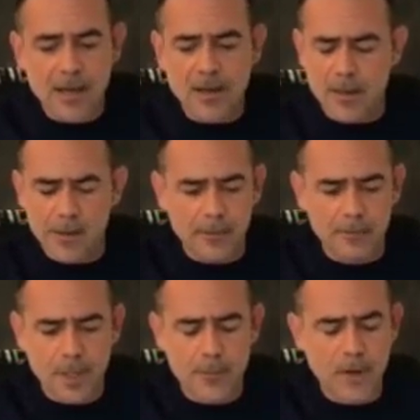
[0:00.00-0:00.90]

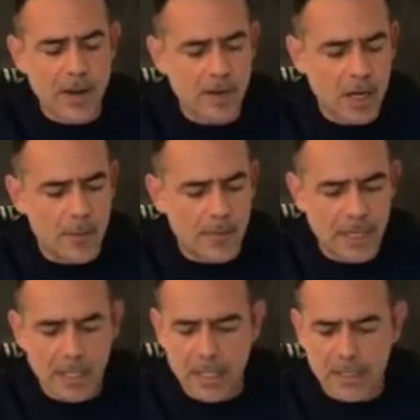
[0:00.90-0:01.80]
a private company
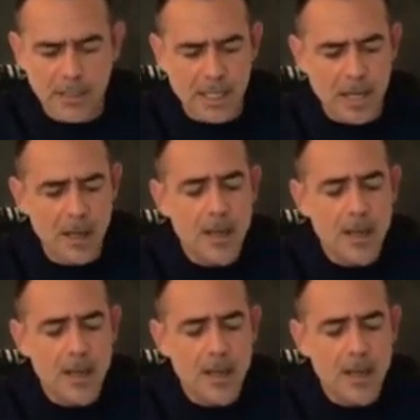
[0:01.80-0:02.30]
in India,